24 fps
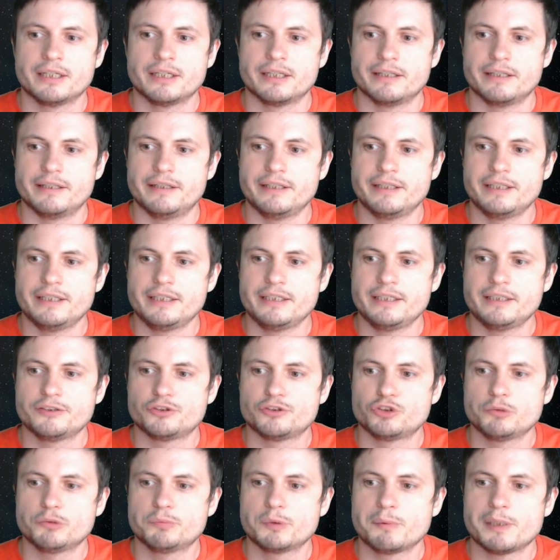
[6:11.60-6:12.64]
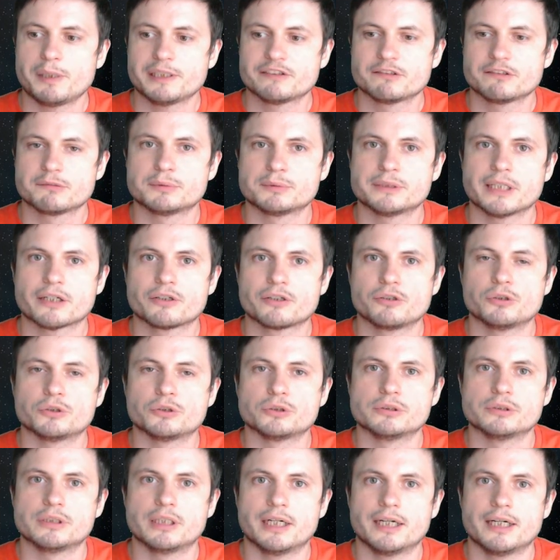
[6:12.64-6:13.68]
the supermassive black
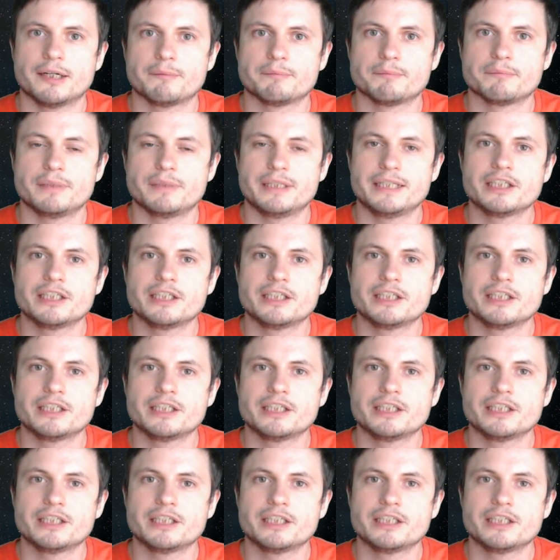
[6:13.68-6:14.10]
hole um,